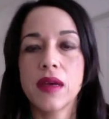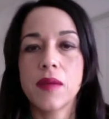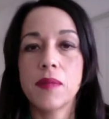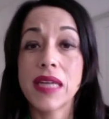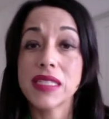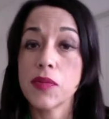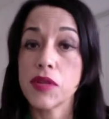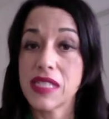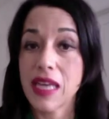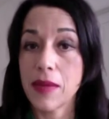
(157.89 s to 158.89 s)
pent-up
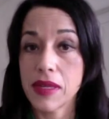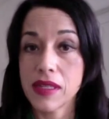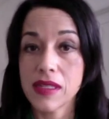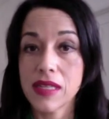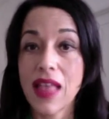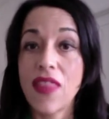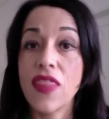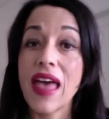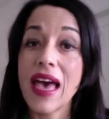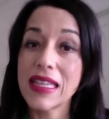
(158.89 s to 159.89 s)
resentments, and
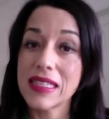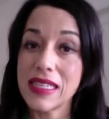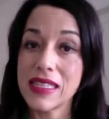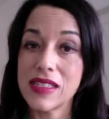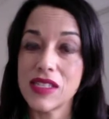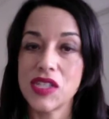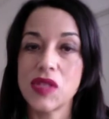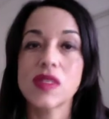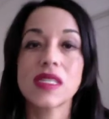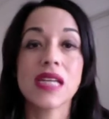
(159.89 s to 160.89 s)
that leads to
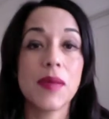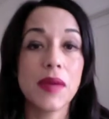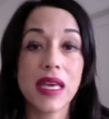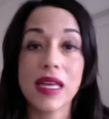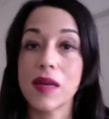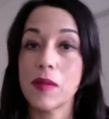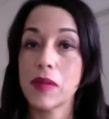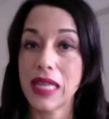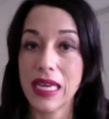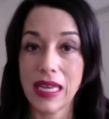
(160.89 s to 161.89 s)
sniping and
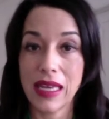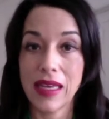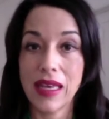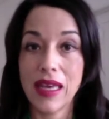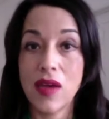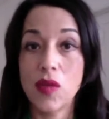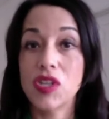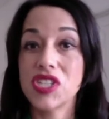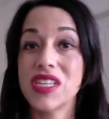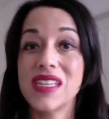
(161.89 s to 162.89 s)
complaining,
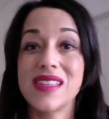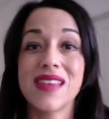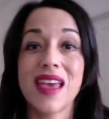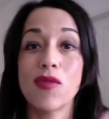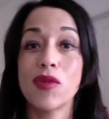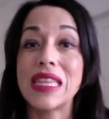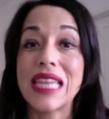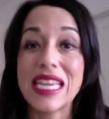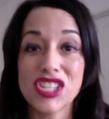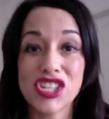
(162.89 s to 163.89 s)
which is
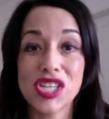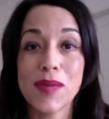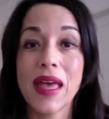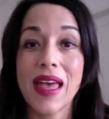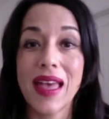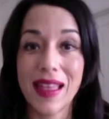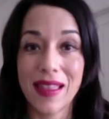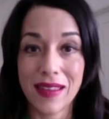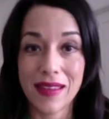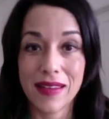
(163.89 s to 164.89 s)
relationship
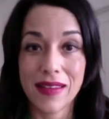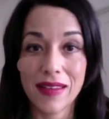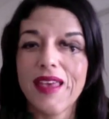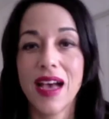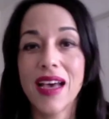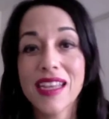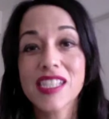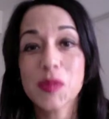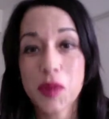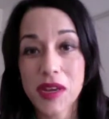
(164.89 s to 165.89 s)
hell.
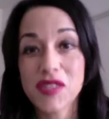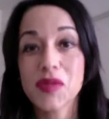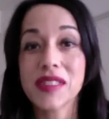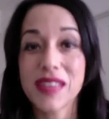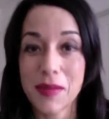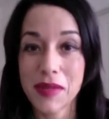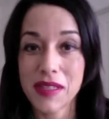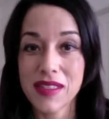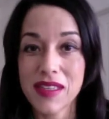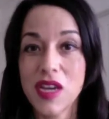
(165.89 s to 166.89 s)
Unexpressed
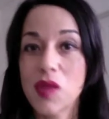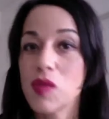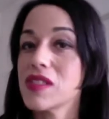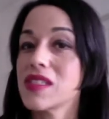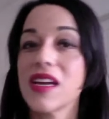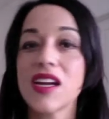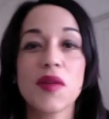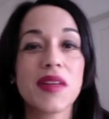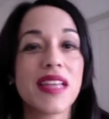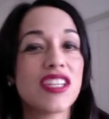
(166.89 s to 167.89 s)
resentments will suck a
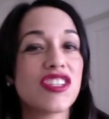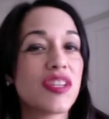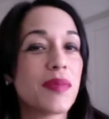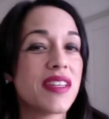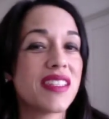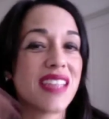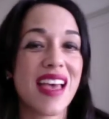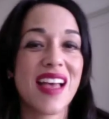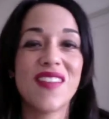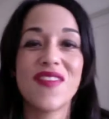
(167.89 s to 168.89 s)
relationship into
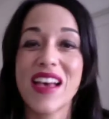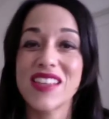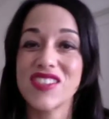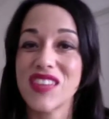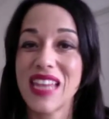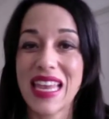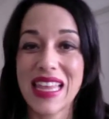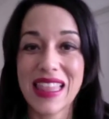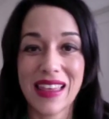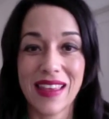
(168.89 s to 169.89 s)
hell faster than anything.